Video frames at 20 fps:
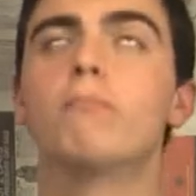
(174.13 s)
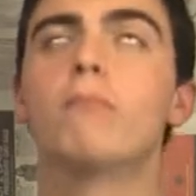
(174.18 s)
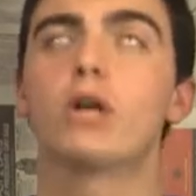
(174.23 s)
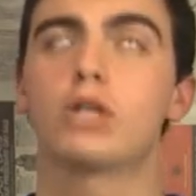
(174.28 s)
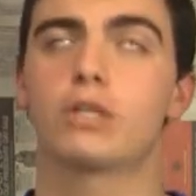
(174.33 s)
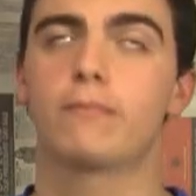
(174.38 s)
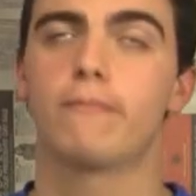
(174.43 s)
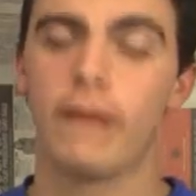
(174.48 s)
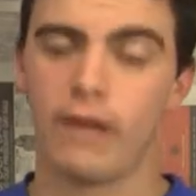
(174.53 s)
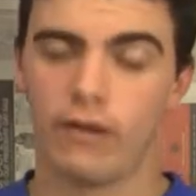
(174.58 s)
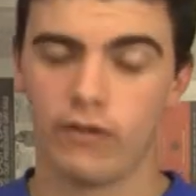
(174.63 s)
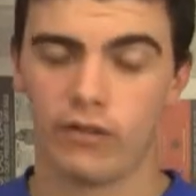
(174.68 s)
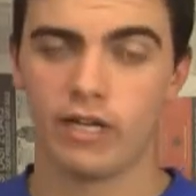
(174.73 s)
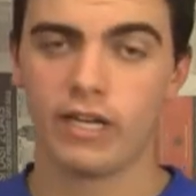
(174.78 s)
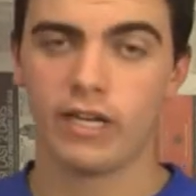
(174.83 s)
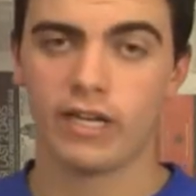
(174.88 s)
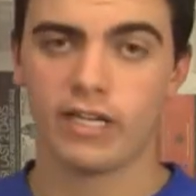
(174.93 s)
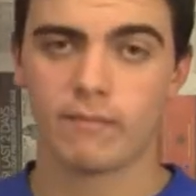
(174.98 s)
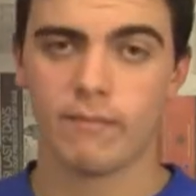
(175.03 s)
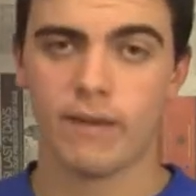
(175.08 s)
much better than
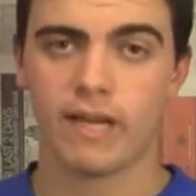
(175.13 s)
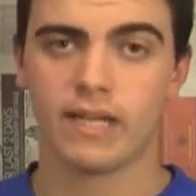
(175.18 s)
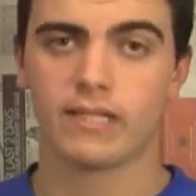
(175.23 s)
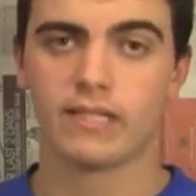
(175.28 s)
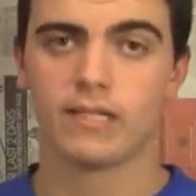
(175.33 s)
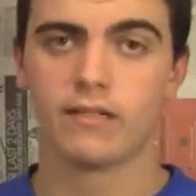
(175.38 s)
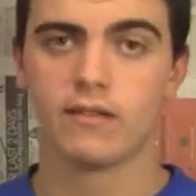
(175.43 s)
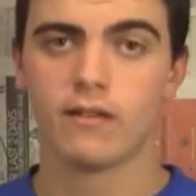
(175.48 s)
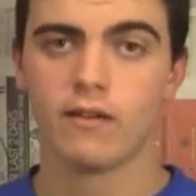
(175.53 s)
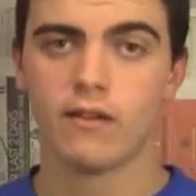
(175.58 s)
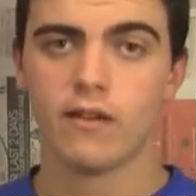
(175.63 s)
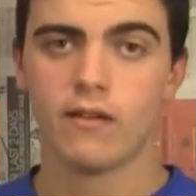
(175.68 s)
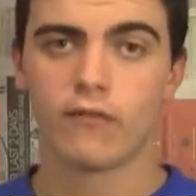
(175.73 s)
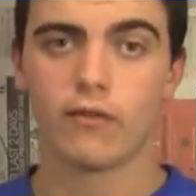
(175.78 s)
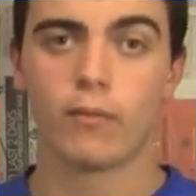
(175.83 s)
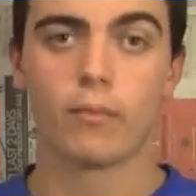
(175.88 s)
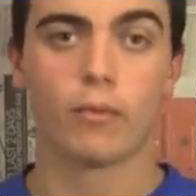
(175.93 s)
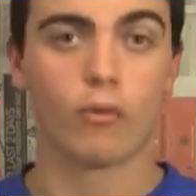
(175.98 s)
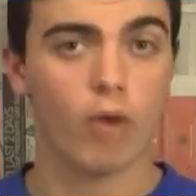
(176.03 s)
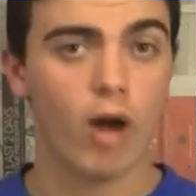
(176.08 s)
I expected.
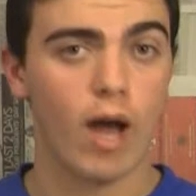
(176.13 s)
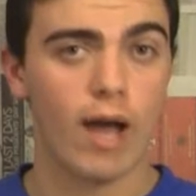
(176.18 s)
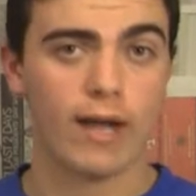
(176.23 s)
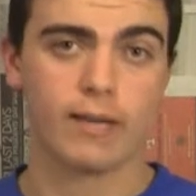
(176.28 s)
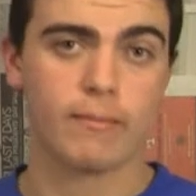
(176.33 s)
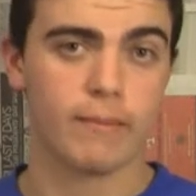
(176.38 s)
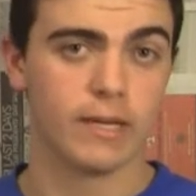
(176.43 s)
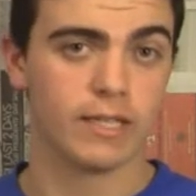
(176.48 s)
From The Rock,